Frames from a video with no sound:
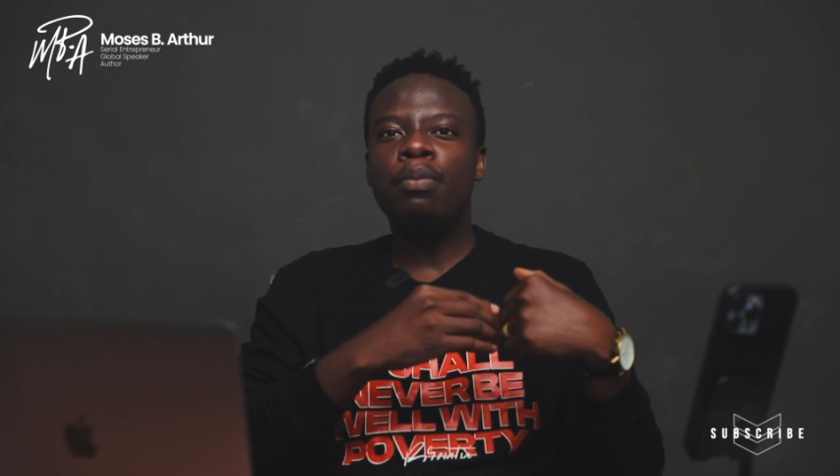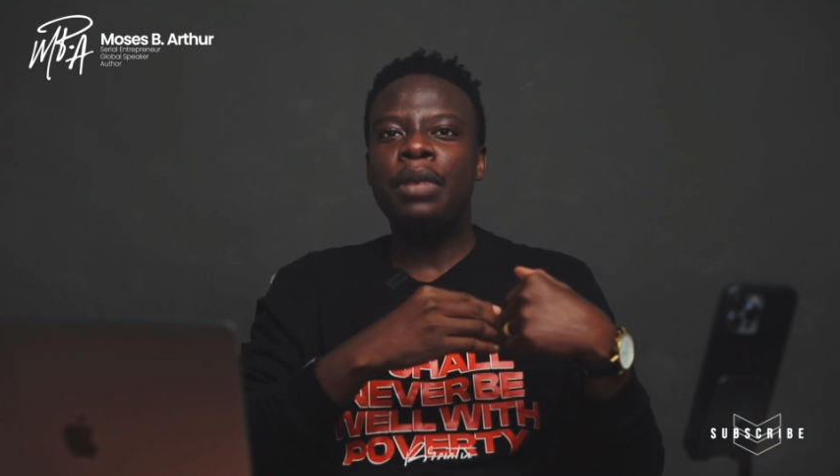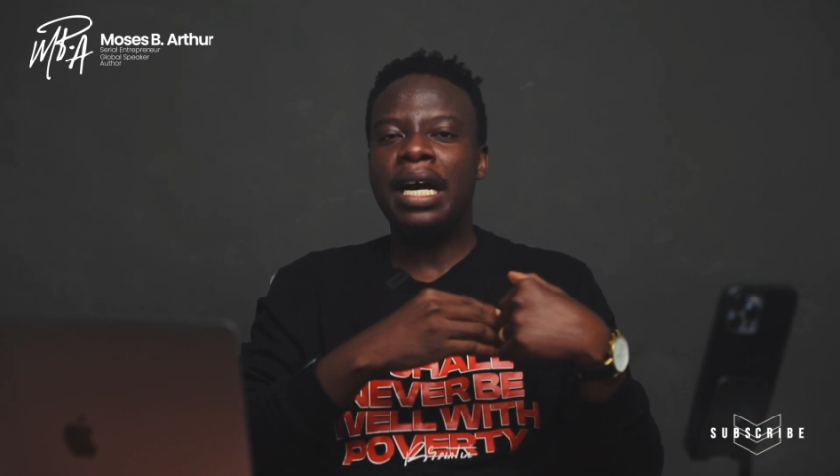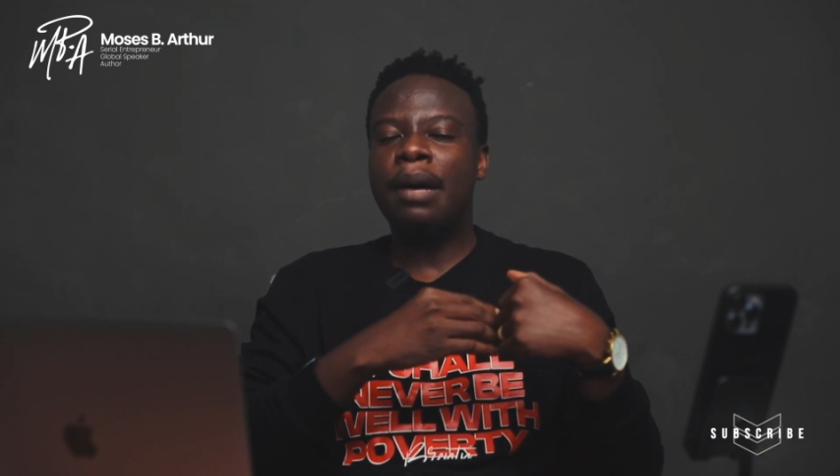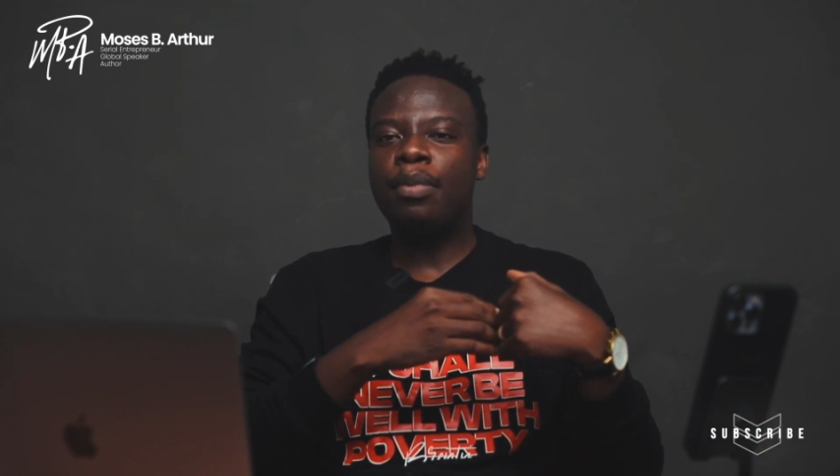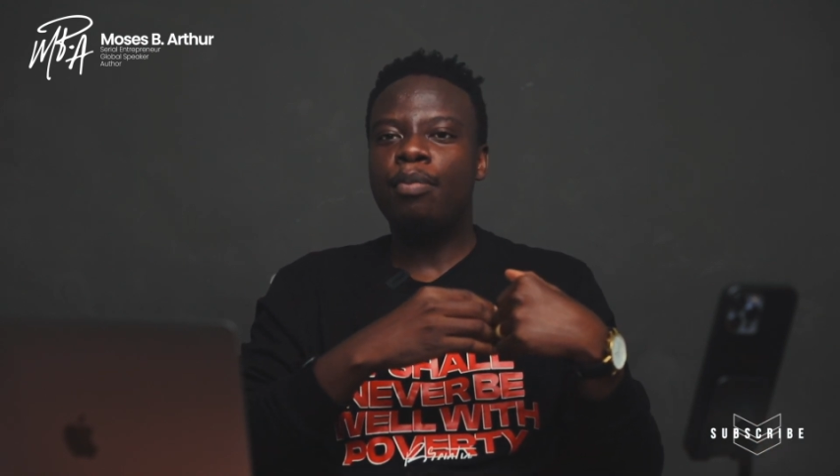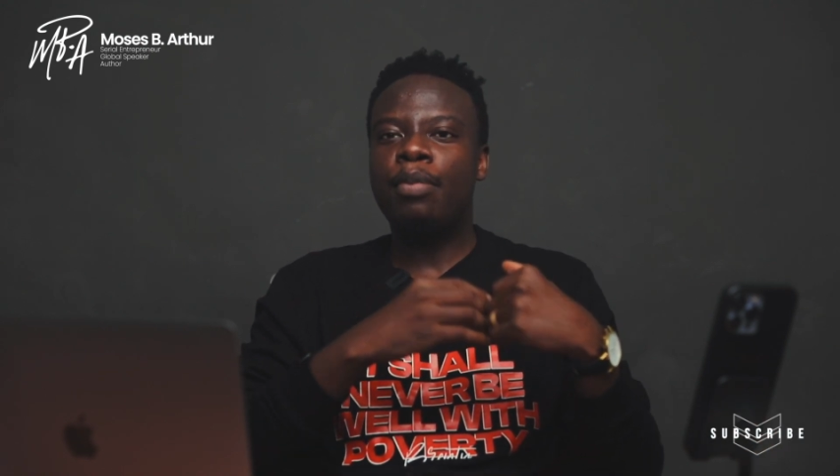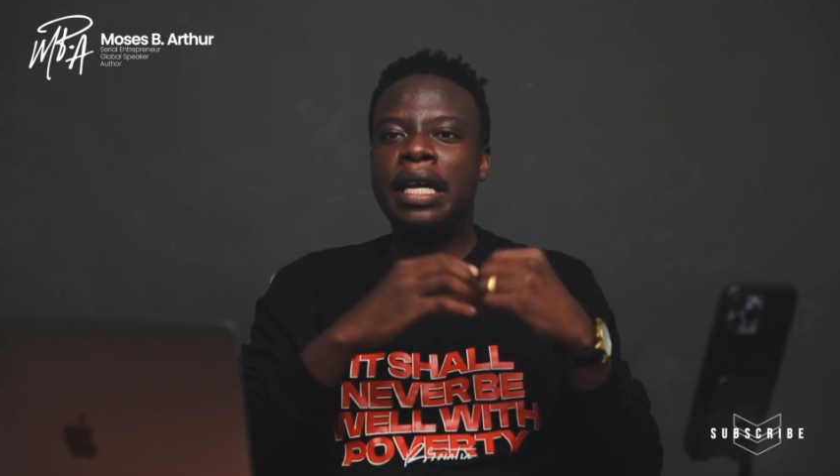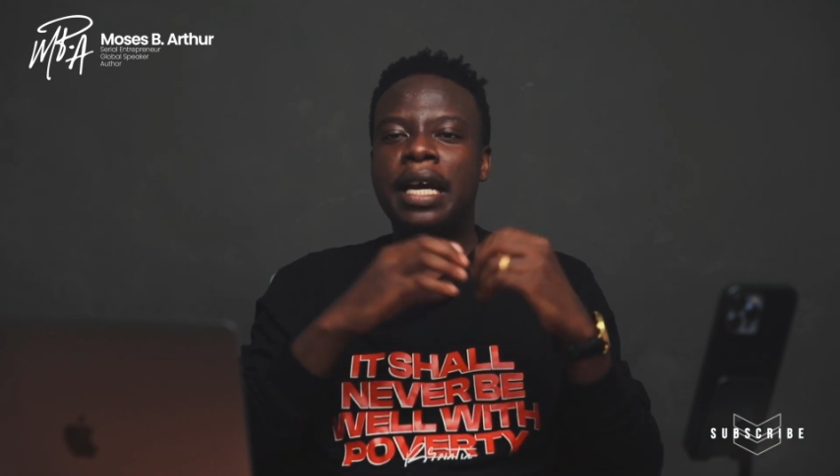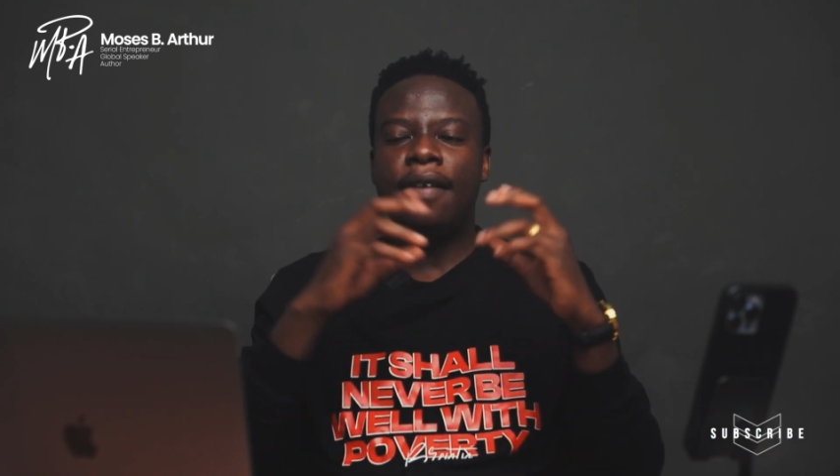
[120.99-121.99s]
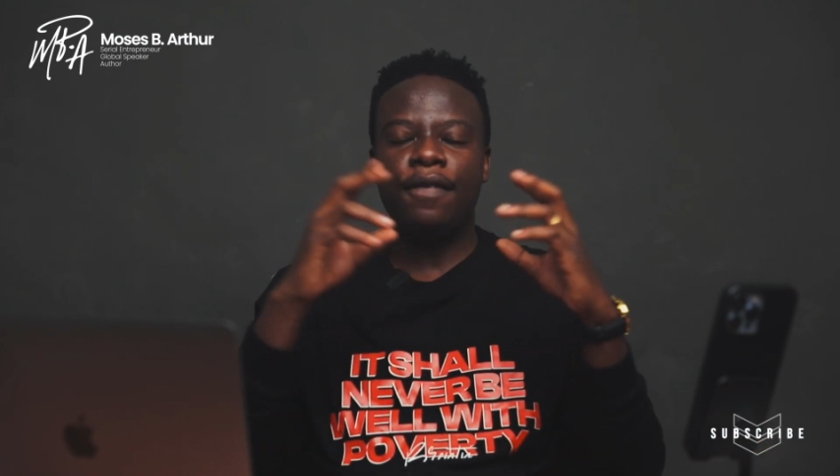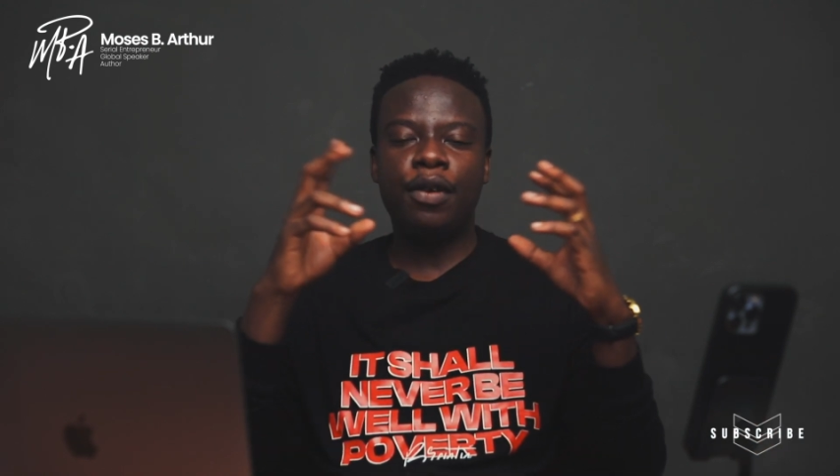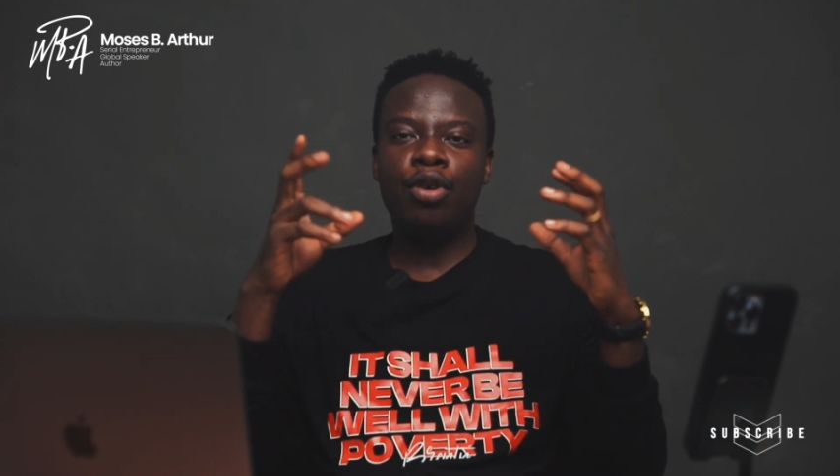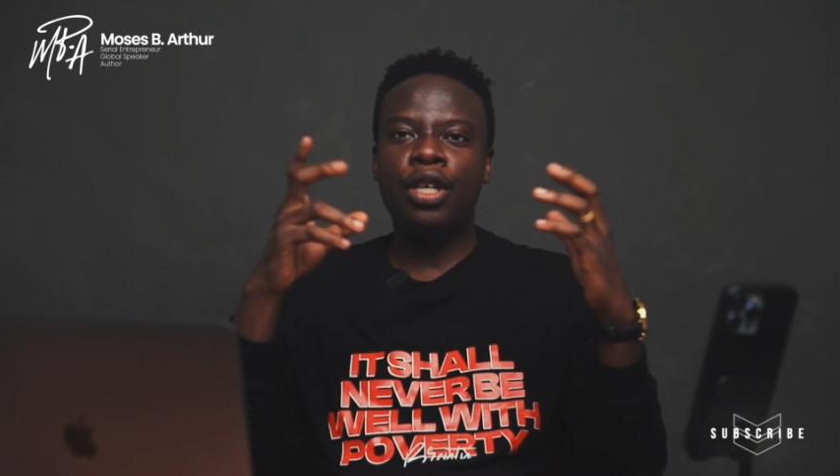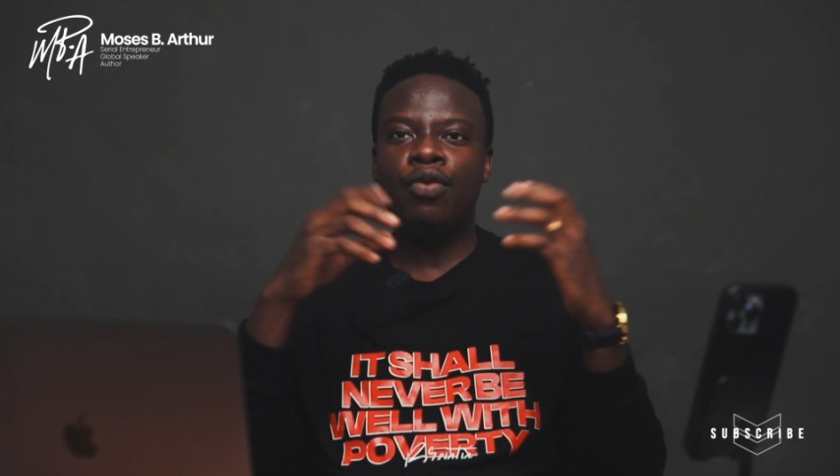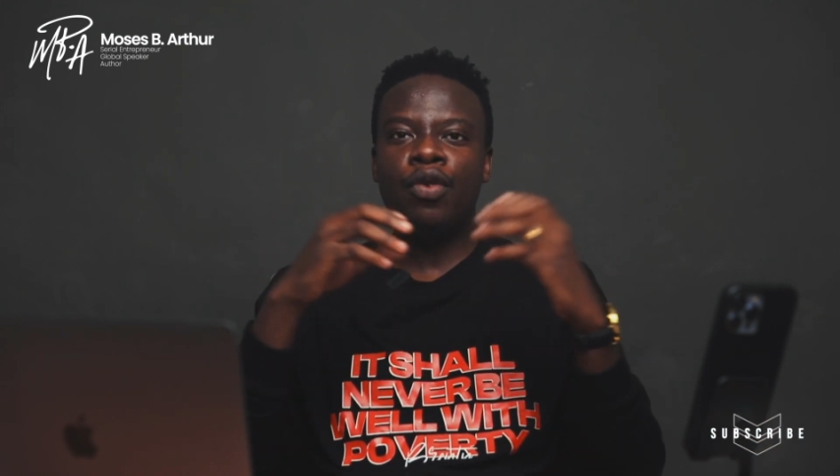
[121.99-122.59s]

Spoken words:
to make up, but everybody